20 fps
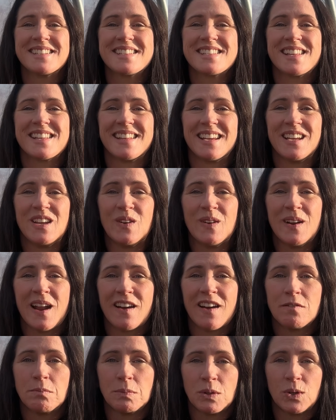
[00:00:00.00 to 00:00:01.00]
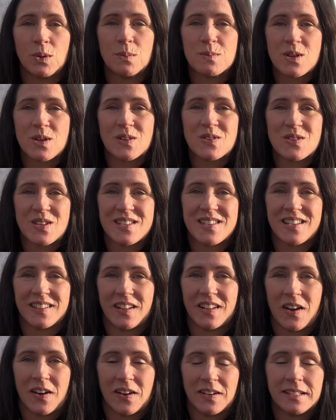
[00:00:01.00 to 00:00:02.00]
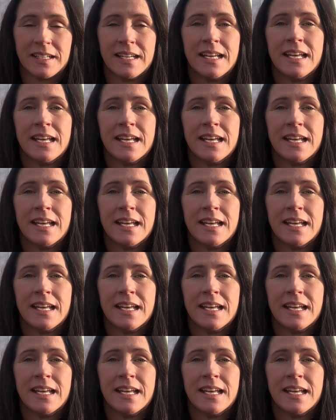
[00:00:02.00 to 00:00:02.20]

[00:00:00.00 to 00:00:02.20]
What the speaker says: so that you can have blooms all season long.